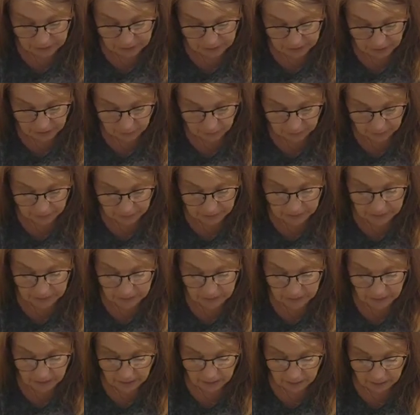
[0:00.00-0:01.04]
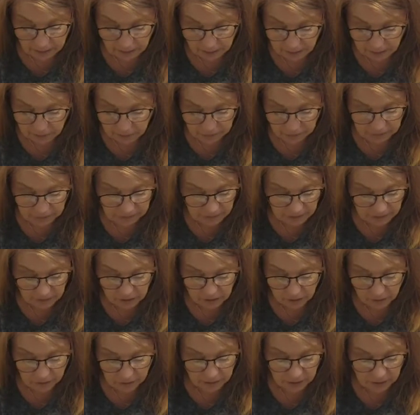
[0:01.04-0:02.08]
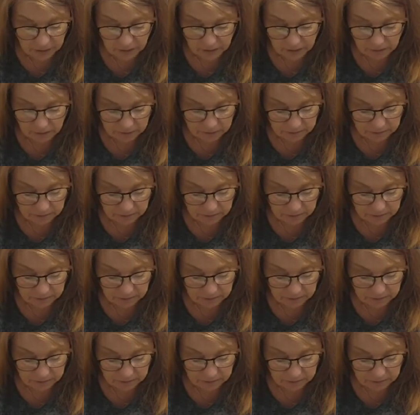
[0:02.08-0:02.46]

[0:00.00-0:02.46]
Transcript: place, and I don't think that they're in